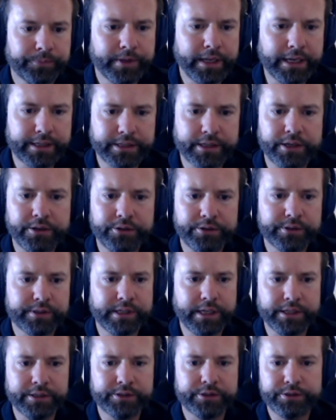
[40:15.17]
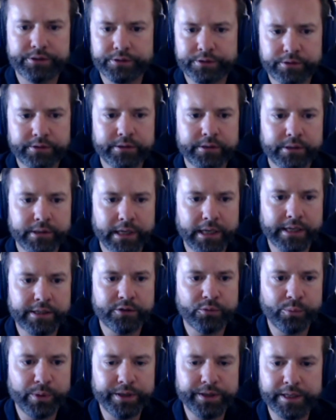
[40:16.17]
executes as
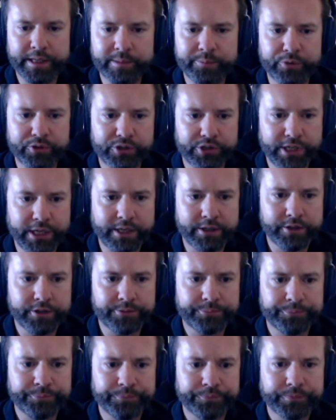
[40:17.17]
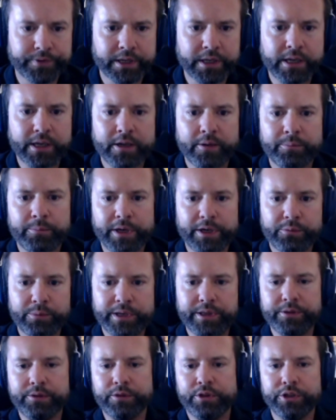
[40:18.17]
and when the inputs change. But
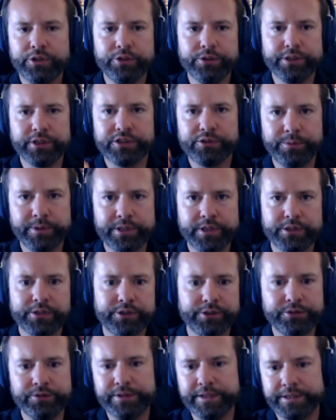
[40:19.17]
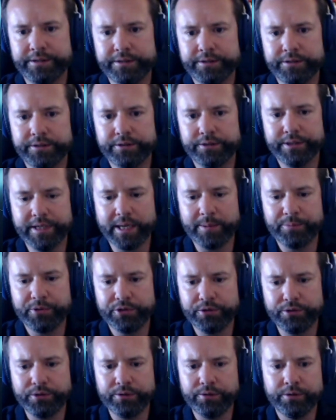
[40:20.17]
when the user switches to tab
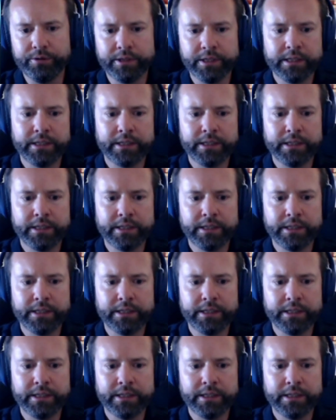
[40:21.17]
2,